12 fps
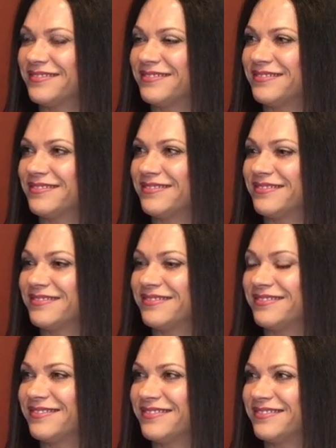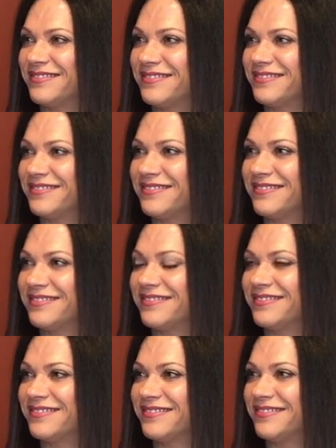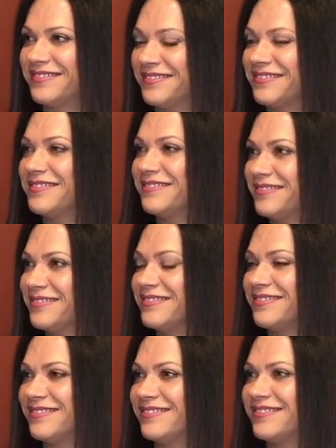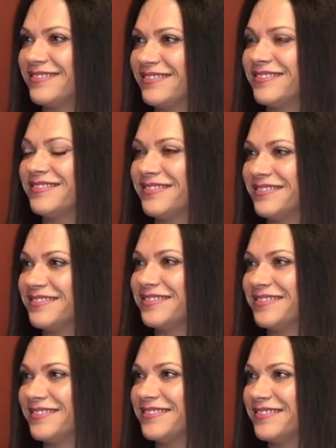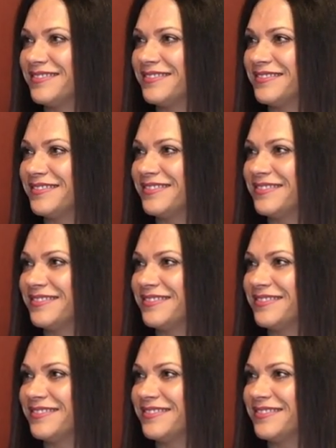[no speech]